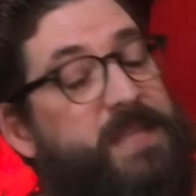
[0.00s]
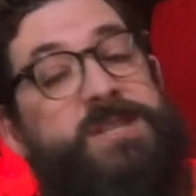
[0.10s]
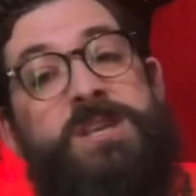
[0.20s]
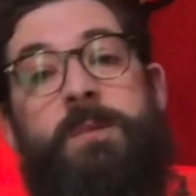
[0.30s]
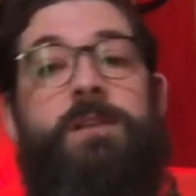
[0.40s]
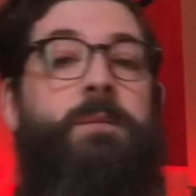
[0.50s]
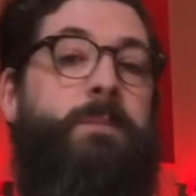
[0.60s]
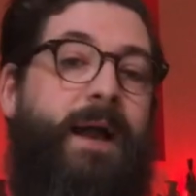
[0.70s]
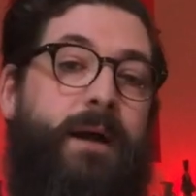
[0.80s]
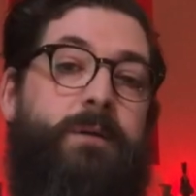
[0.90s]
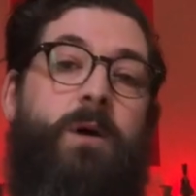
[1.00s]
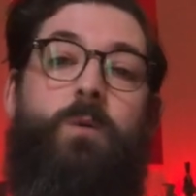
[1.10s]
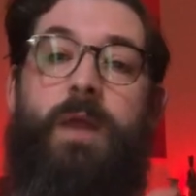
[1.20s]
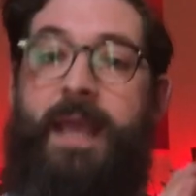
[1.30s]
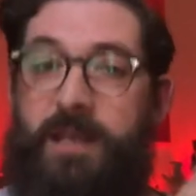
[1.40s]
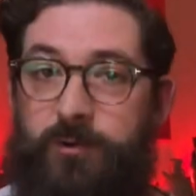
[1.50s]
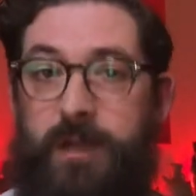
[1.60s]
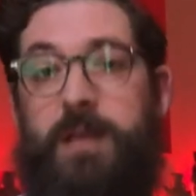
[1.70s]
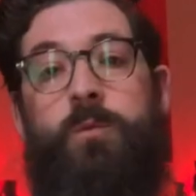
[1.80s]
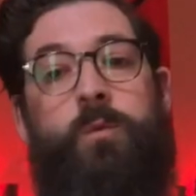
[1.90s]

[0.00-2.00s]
the Sermon on the Mount in Greek,